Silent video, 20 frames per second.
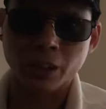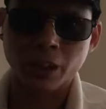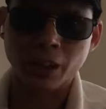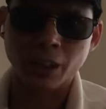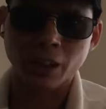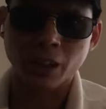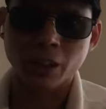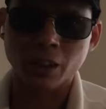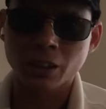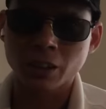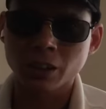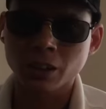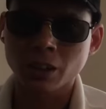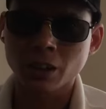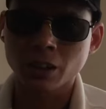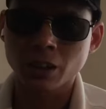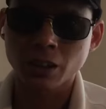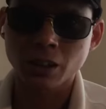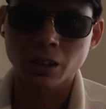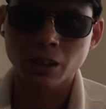the
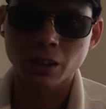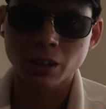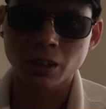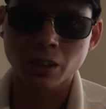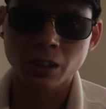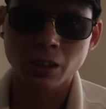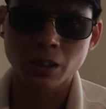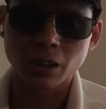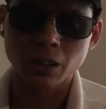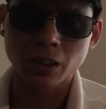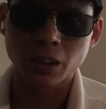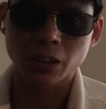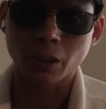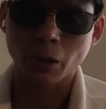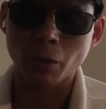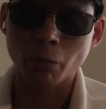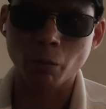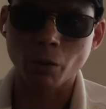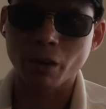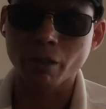
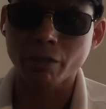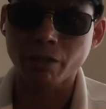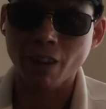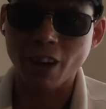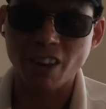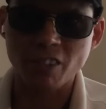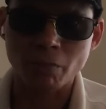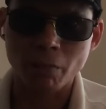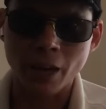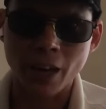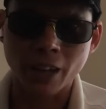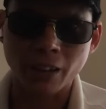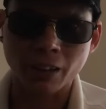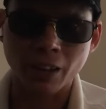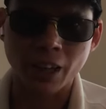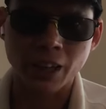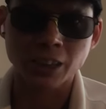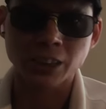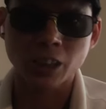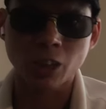3.5 battery
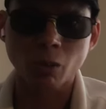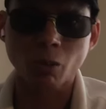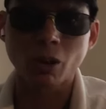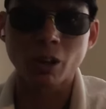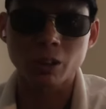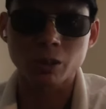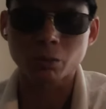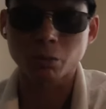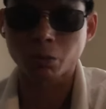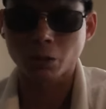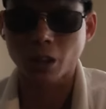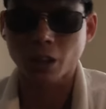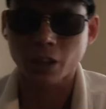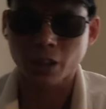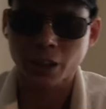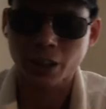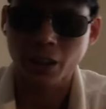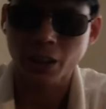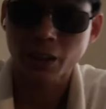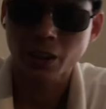as the one you
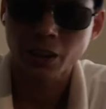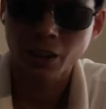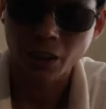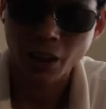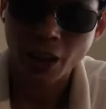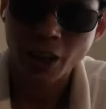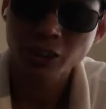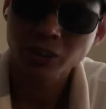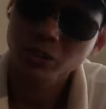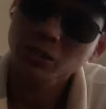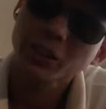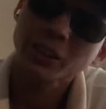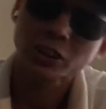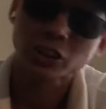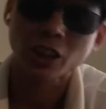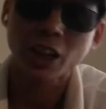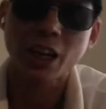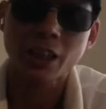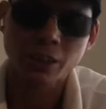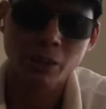plug in and actually
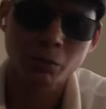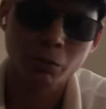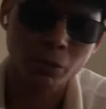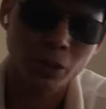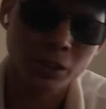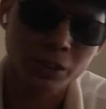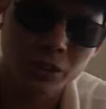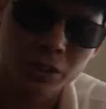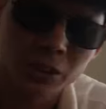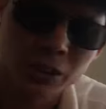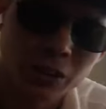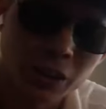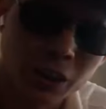recharge. And plus, it's